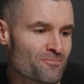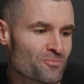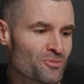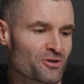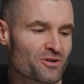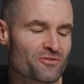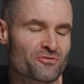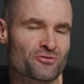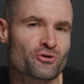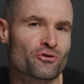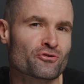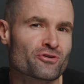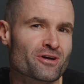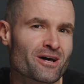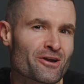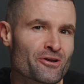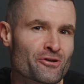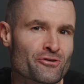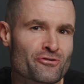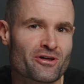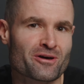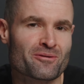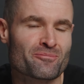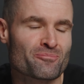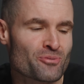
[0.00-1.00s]
but if you don't know how to
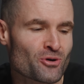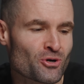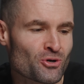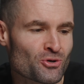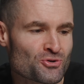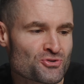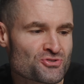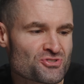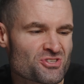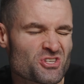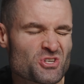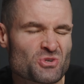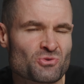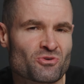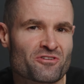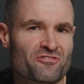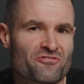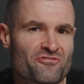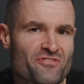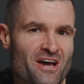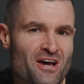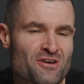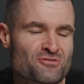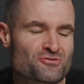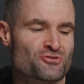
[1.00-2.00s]
do that in post and you want
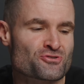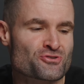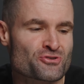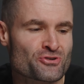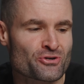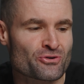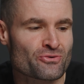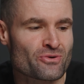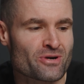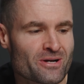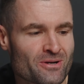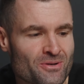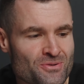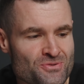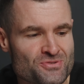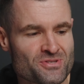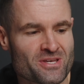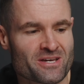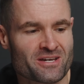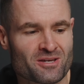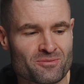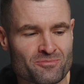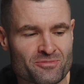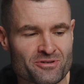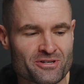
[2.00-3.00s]
faster turnarounds,
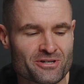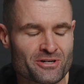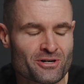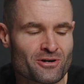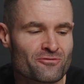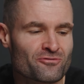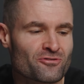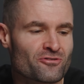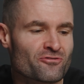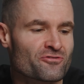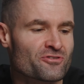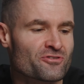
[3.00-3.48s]
that can be a helpful